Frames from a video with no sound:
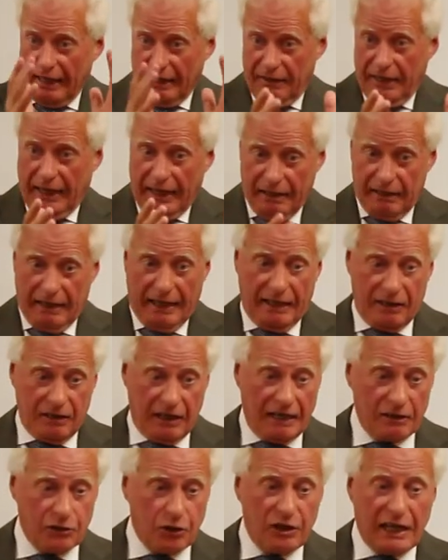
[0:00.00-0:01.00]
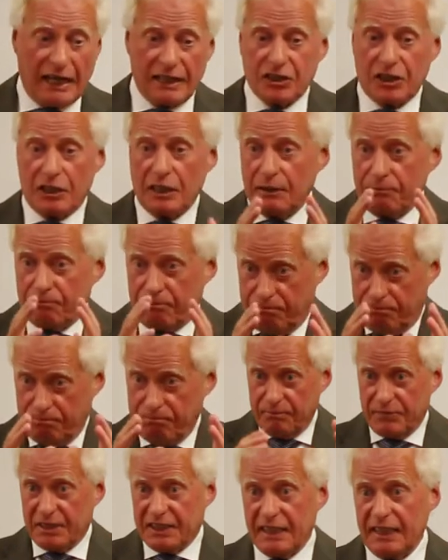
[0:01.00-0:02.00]
and, and, and, and could actually
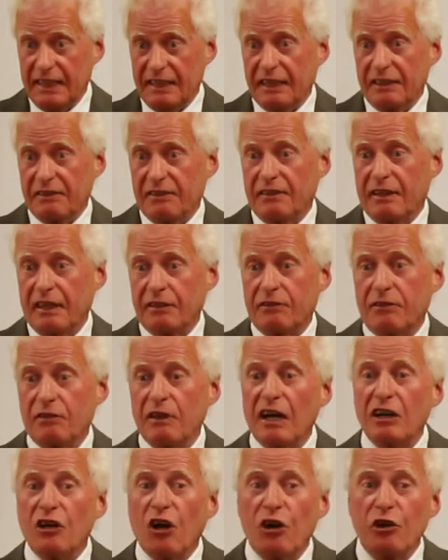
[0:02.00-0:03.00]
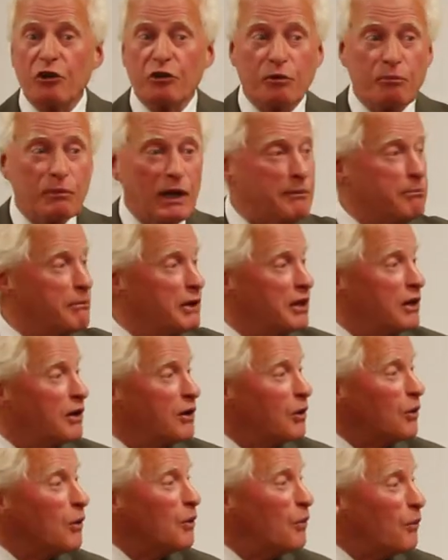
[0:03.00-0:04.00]
see that, that I can't remember
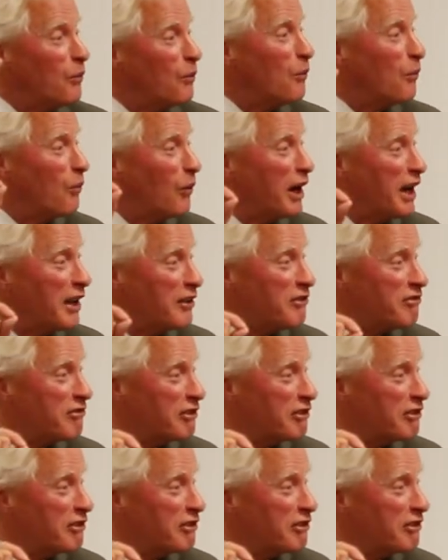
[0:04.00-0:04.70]
where the